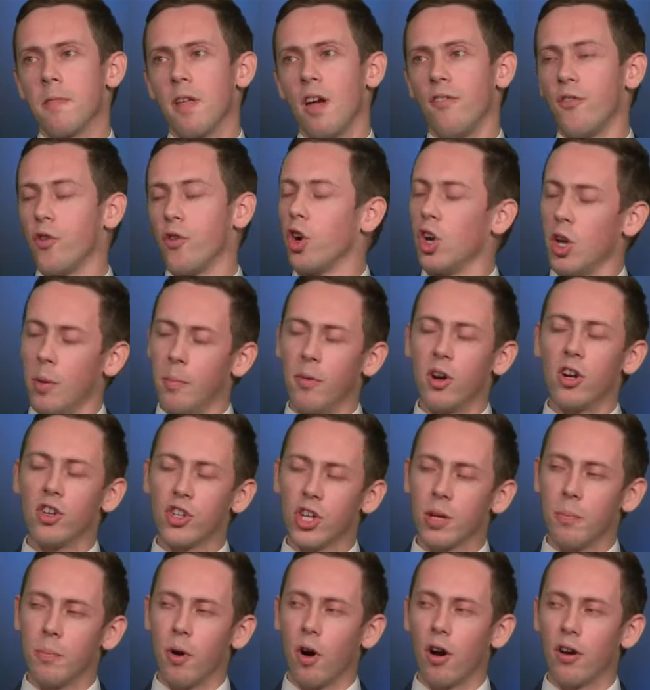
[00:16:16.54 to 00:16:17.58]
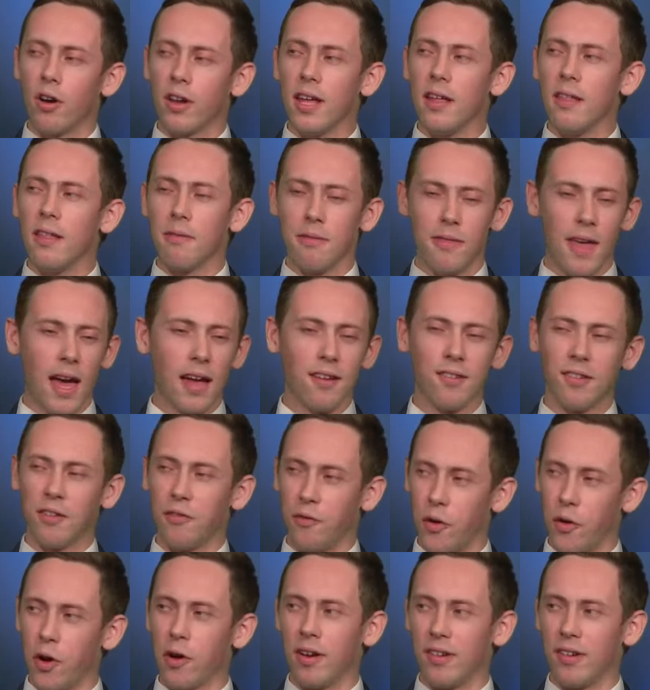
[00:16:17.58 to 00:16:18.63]
for an emerging party, that's a
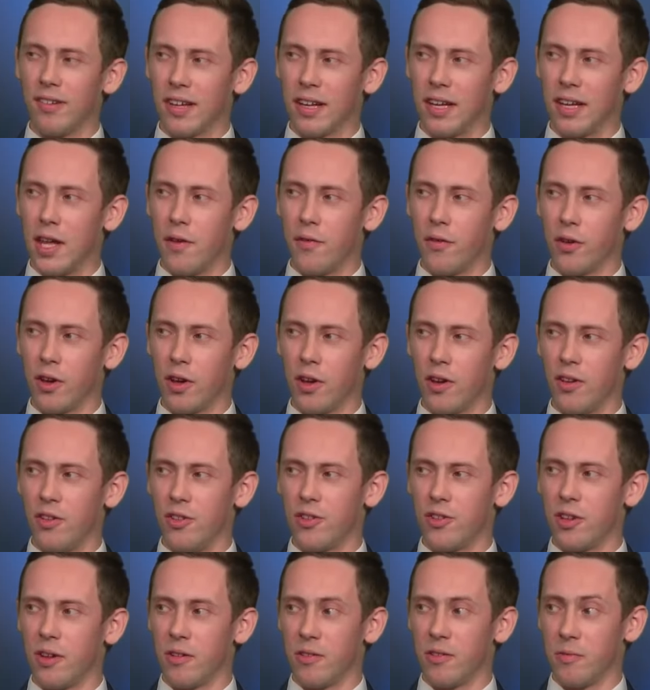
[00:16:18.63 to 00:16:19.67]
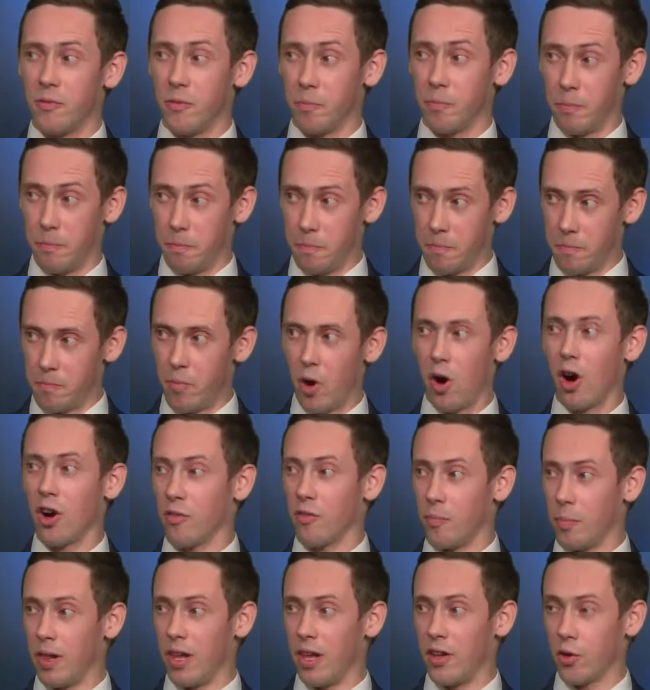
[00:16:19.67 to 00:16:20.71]
very significant part
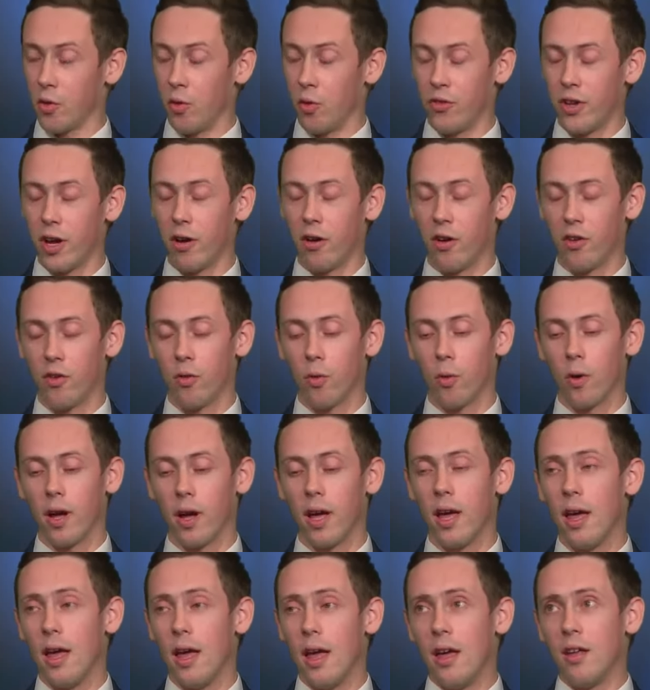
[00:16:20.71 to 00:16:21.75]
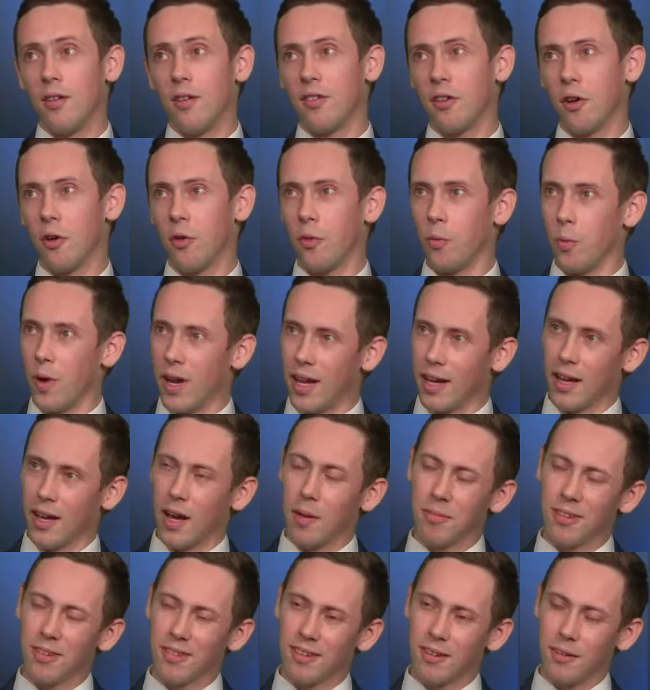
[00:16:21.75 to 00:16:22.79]
of political territory. So when it
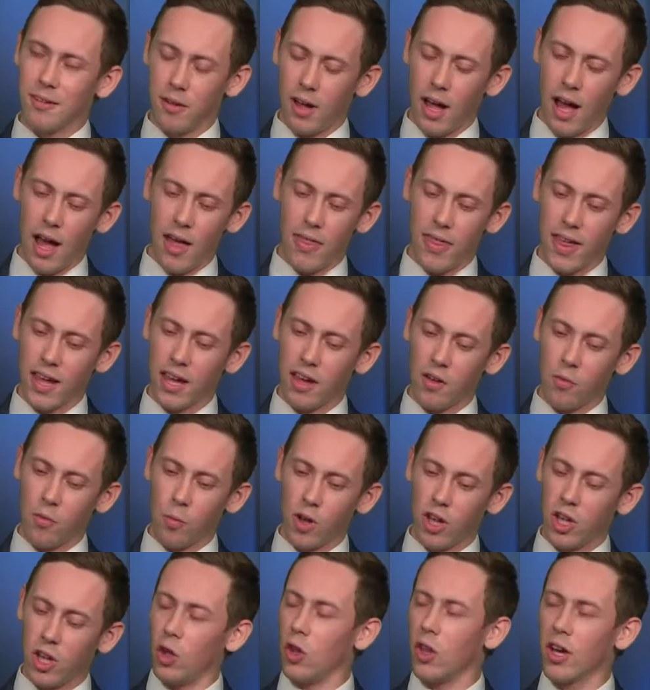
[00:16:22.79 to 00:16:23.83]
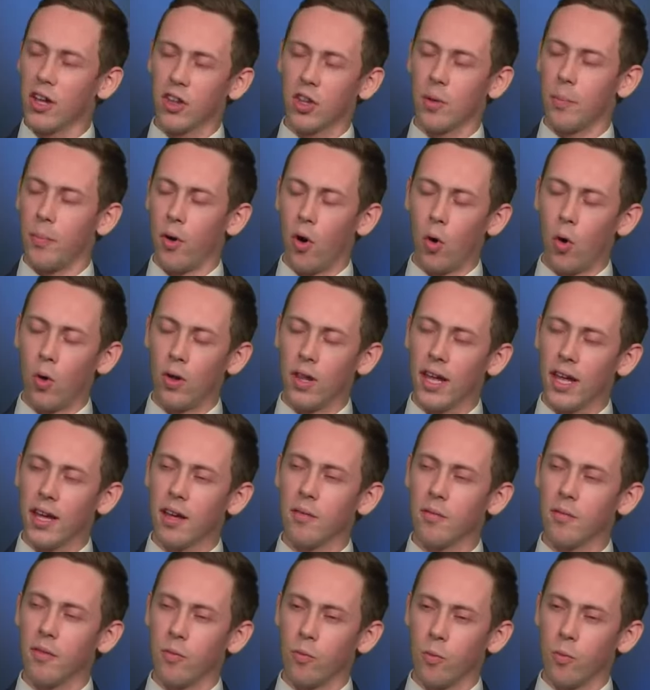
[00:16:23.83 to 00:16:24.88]
comes to, I think when you look at the
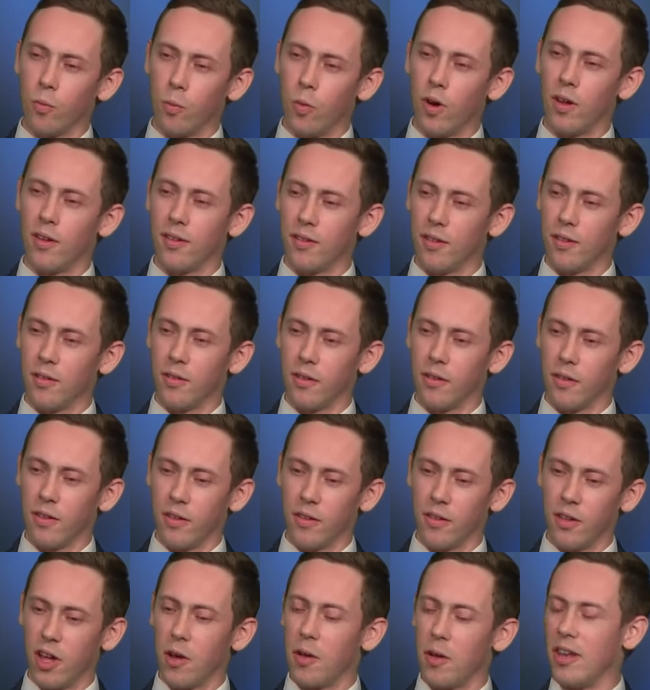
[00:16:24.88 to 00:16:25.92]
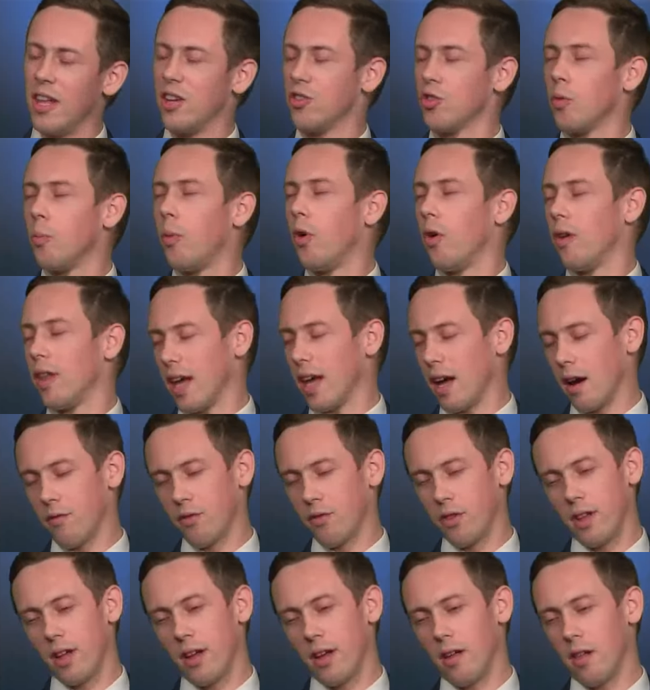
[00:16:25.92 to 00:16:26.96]
polling, what the initial polling
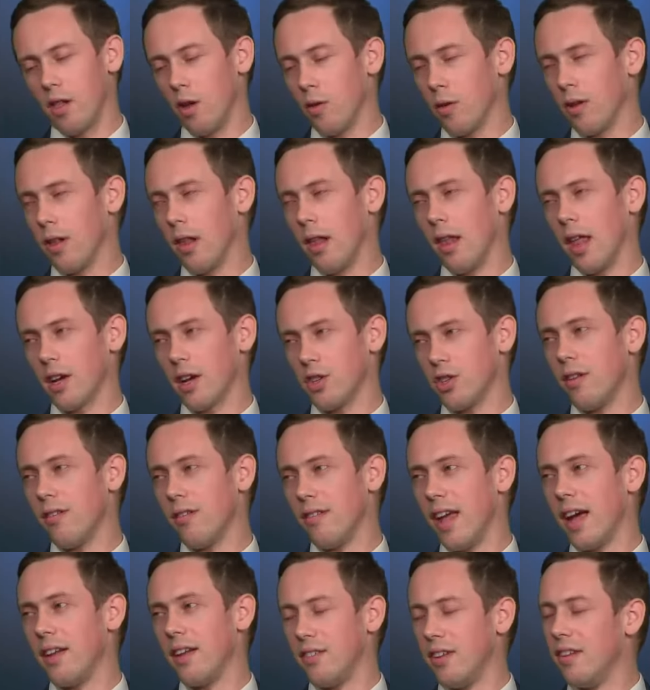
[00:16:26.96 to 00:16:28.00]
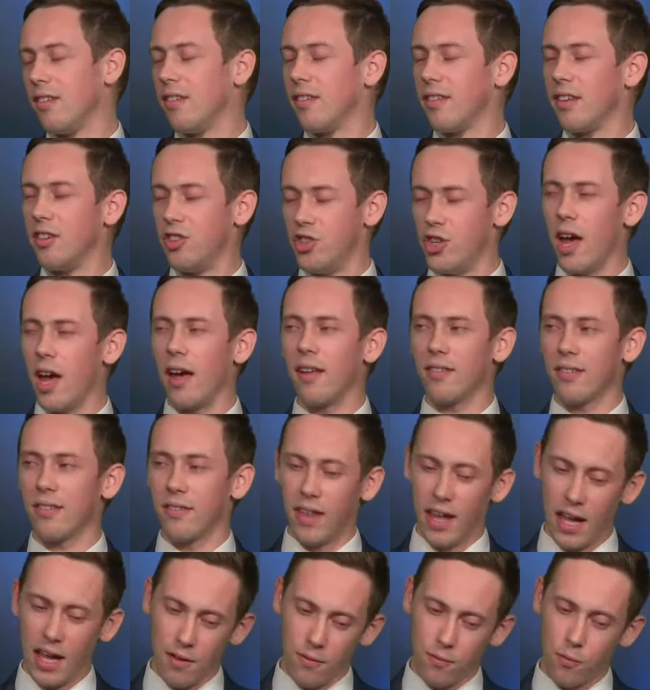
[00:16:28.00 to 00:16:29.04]
after the local elections, that did suggest
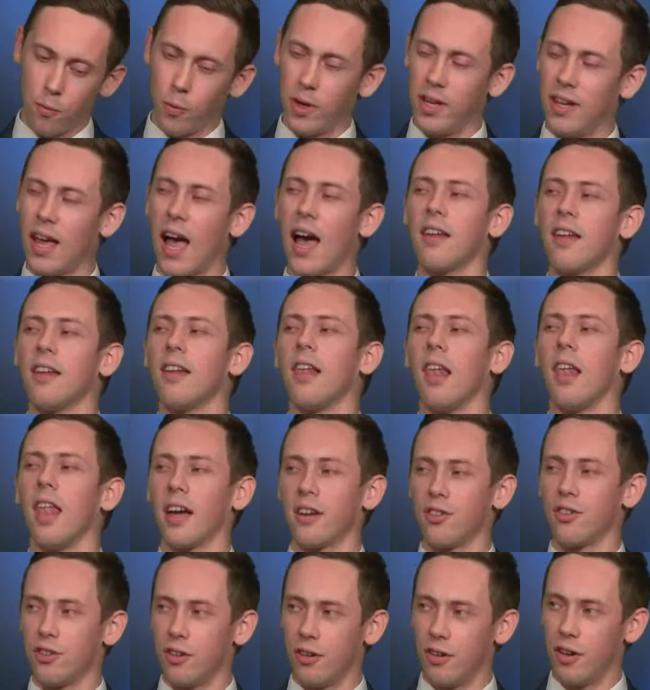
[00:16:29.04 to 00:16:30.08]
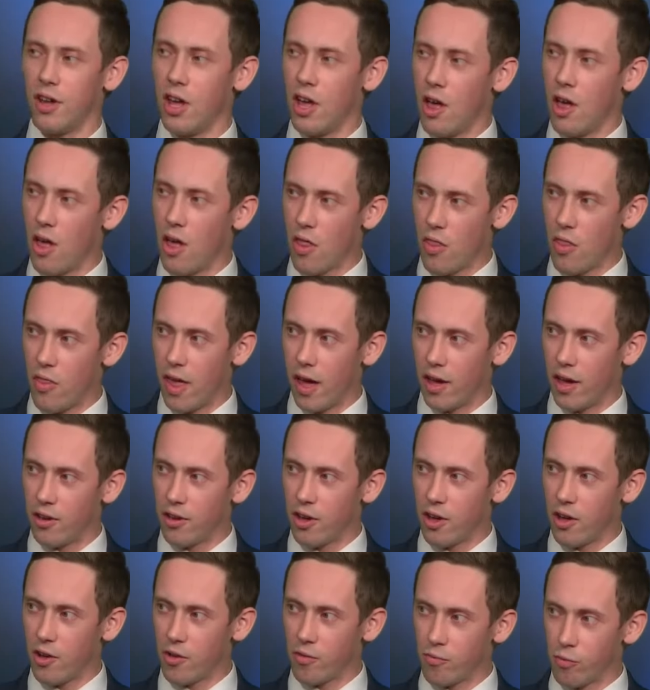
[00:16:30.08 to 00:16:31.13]
that if we'd had an election, that
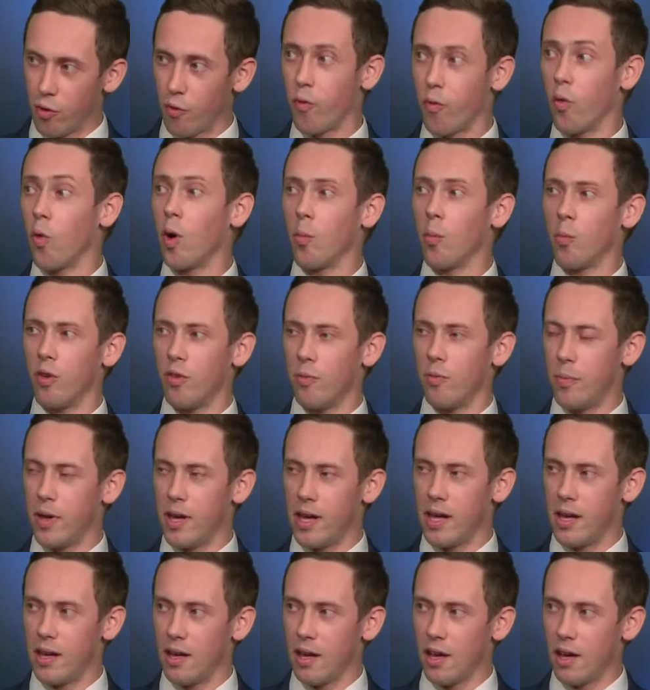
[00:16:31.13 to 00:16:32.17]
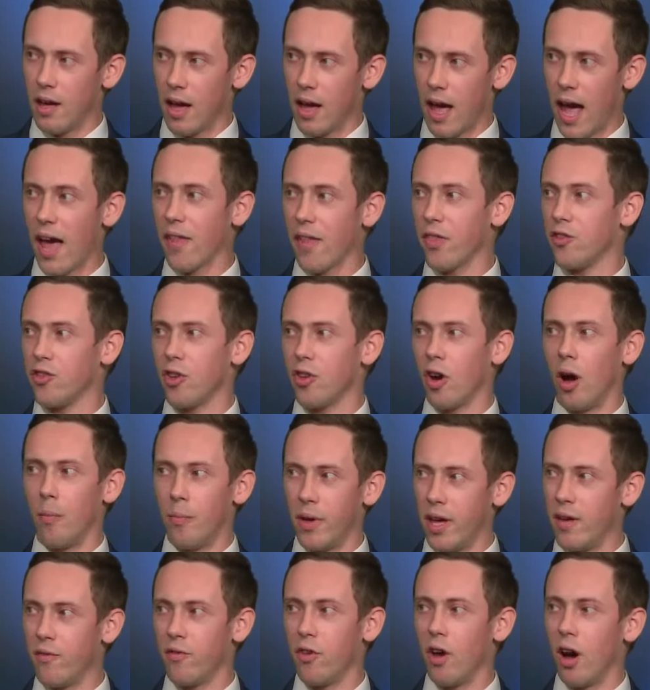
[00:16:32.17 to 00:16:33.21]
Reform would be at the
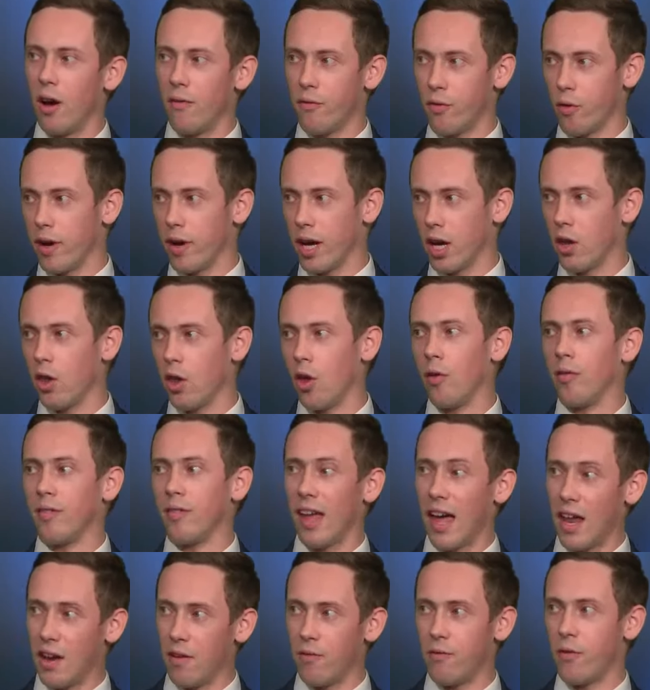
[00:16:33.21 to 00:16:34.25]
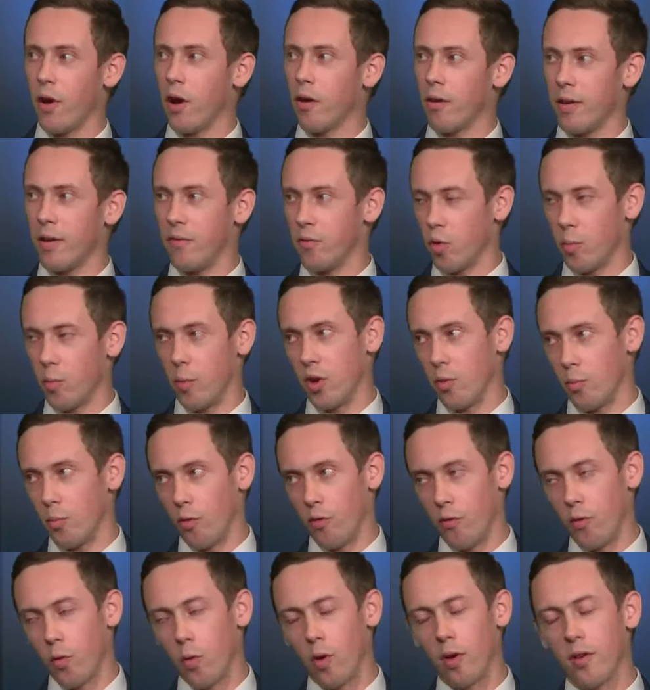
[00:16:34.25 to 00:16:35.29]
top, if not very close, and a very formidable
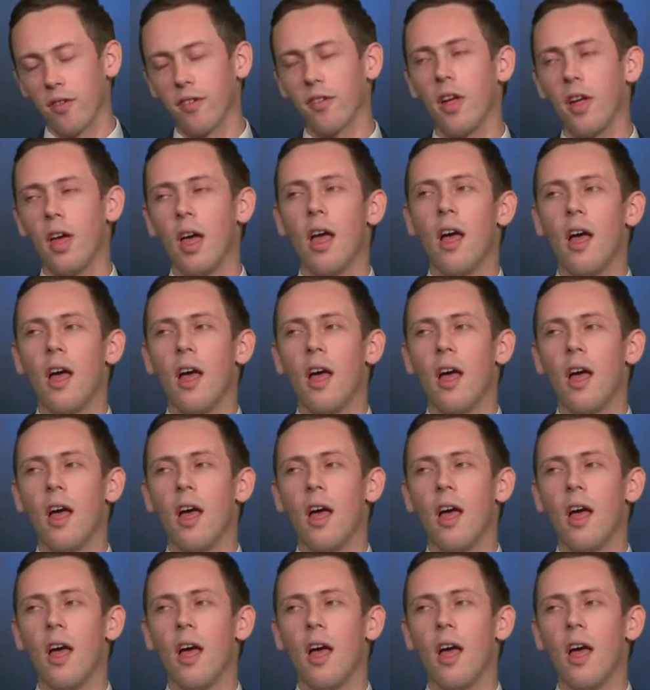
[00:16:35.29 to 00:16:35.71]
force.